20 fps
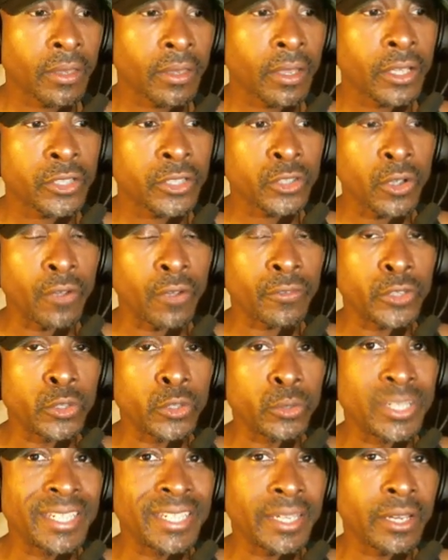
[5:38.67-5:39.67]
So if you
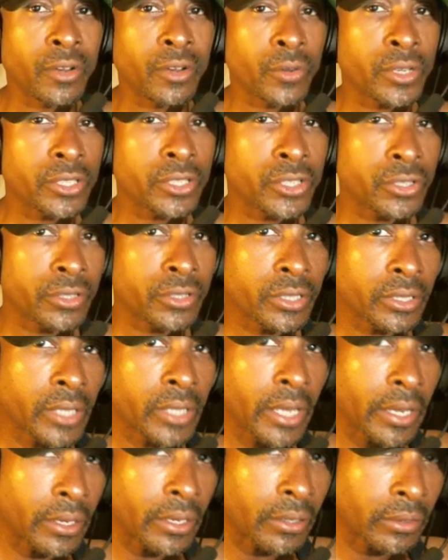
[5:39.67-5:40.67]
decrease your
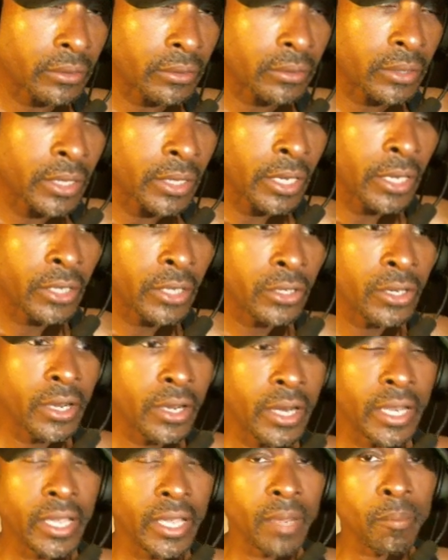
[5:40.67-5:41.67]
delay, you're going
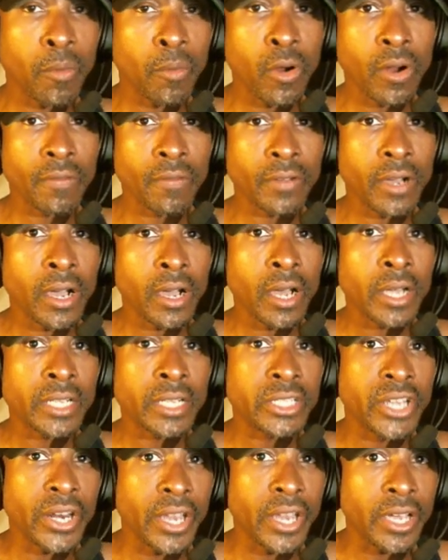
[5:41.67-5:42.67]
to get more of a
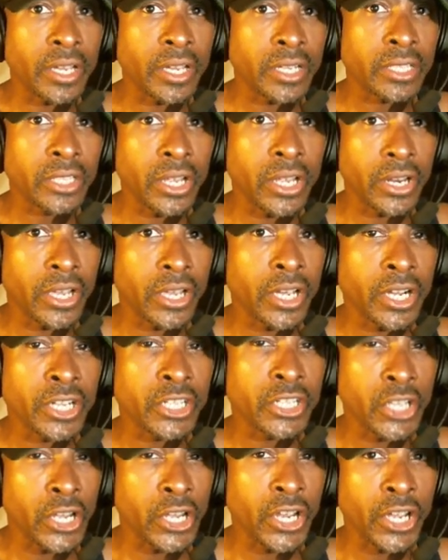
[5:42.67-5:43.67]
da-da, da-da,
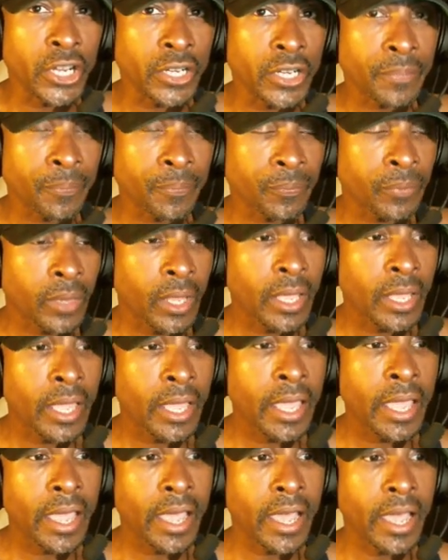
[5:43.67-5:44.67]
da-da.
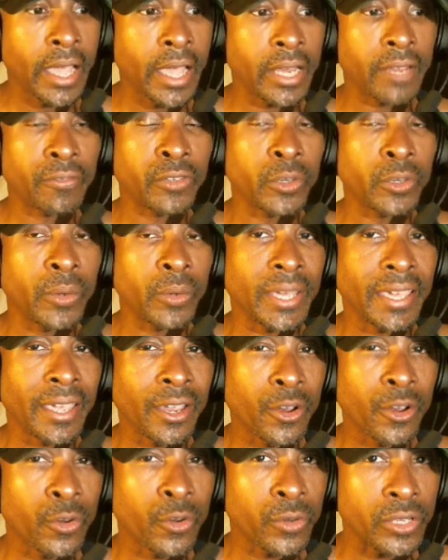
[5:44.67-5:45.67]
And if you
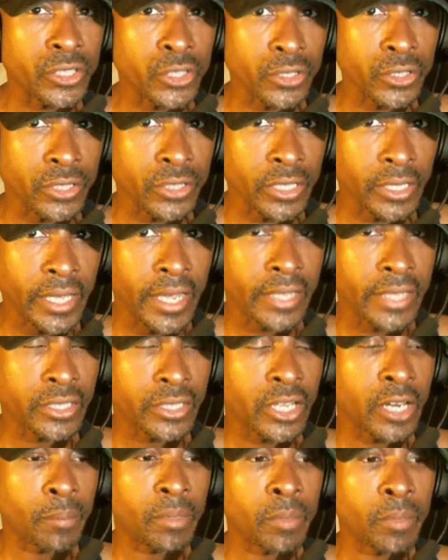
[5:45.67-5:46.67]
increase your delay, it's
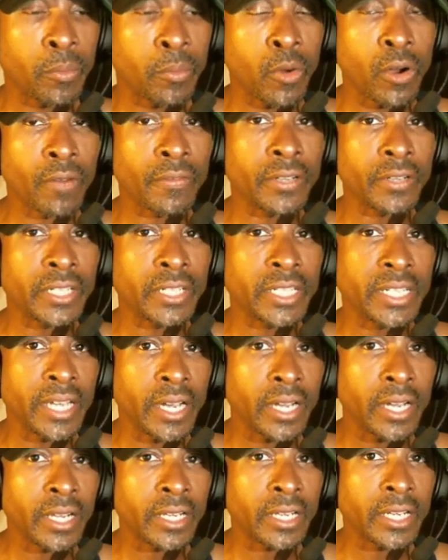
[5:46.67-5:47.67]
going to be more of a da,
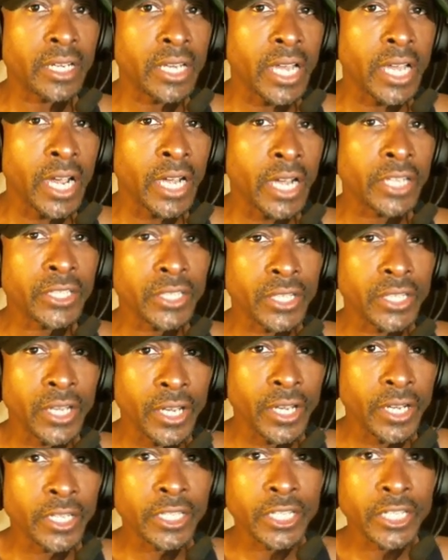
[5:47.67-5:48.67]
da,
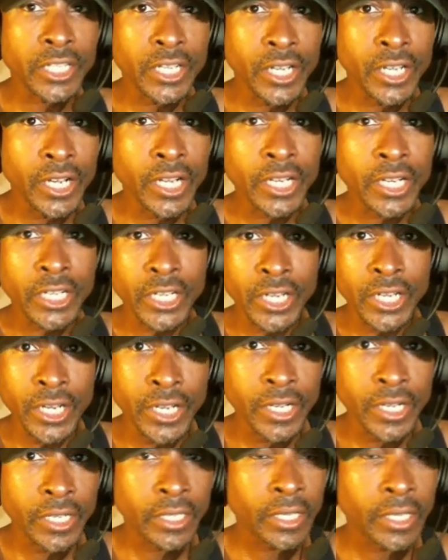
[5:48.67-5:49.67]
da, da, da.
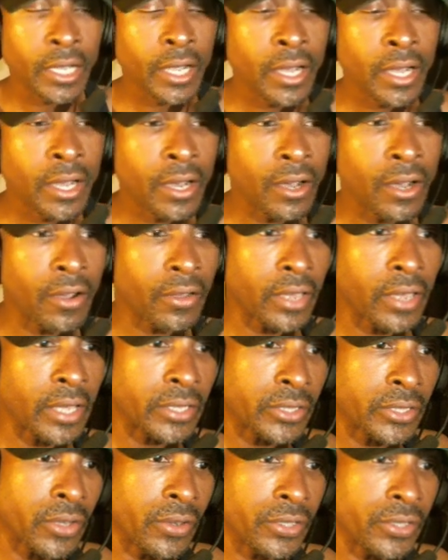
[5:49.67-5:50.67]
Okay,
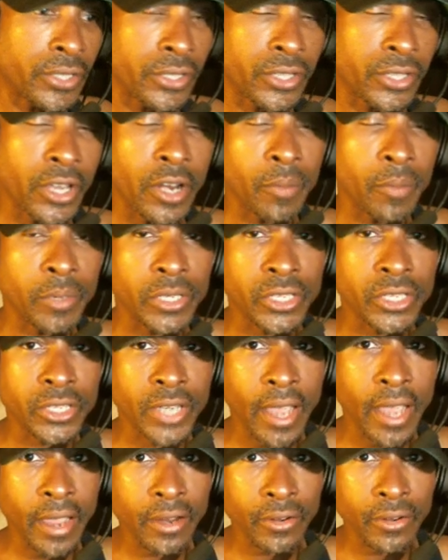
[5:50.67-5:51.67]
so it's just going to be
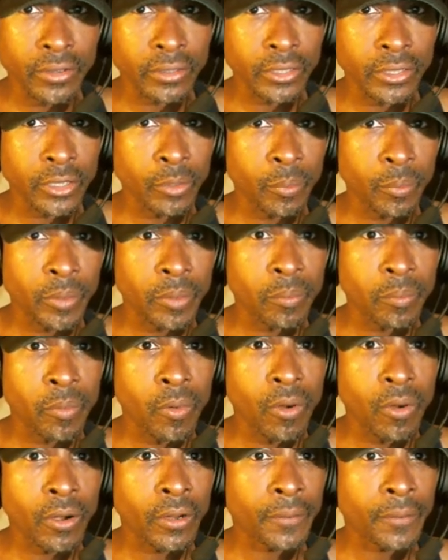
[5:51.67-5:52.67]
staggered a little bit more.